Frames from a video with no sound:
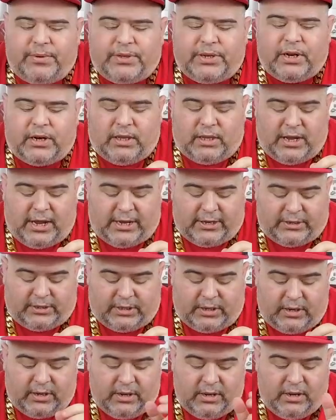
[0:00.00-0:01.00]
that's gonna
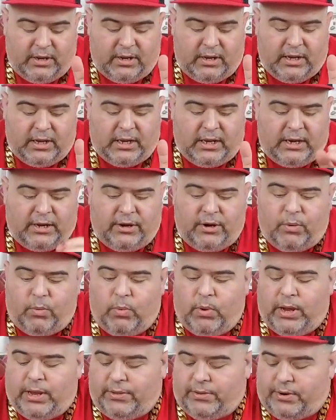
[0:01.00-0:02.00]
last in the
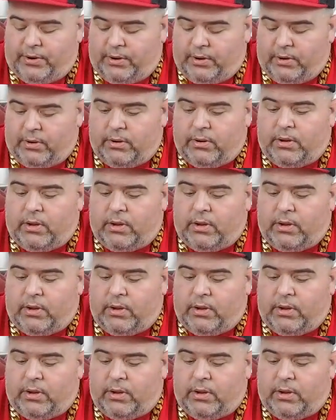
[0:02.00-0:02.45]
weather.